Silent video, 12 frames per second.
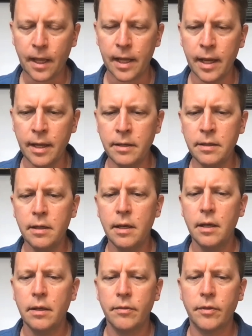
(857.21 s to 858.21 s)
And
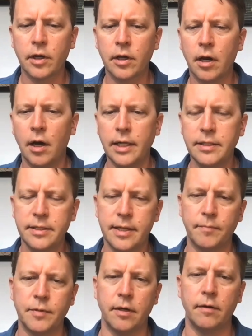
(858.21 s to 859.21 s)
the
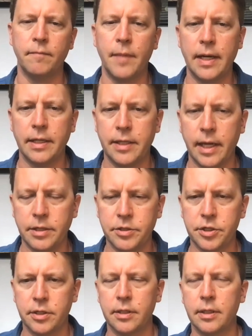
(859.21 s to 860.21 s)
concept of
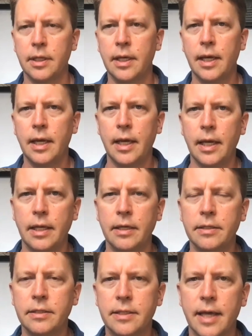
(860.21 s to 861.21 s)
meditation
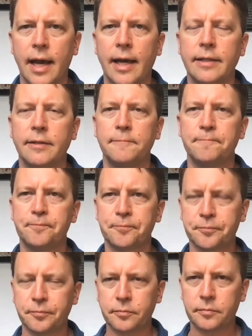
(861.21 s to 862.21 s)
is that
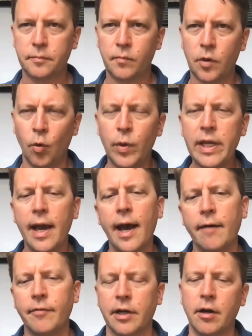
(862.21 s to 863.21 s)
we
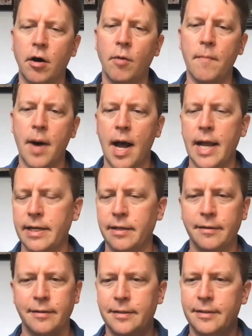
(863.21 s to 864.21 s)
have a calm mind
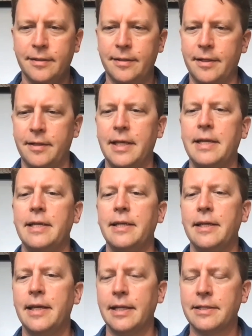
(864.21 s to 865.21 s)

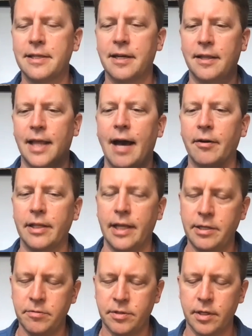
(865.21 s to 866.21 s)
that gets clouded. They
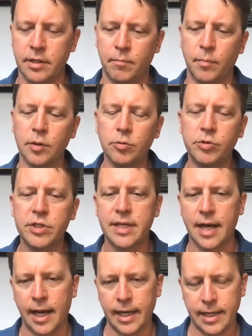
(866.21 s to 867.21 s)
use the blue
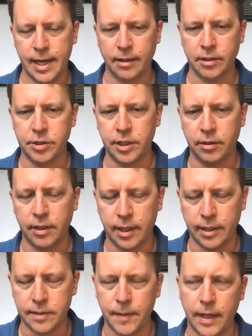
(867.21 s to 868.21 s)
sky analogy on
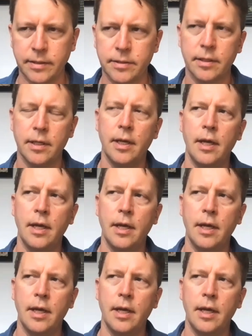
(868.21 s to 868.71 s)
Headspace,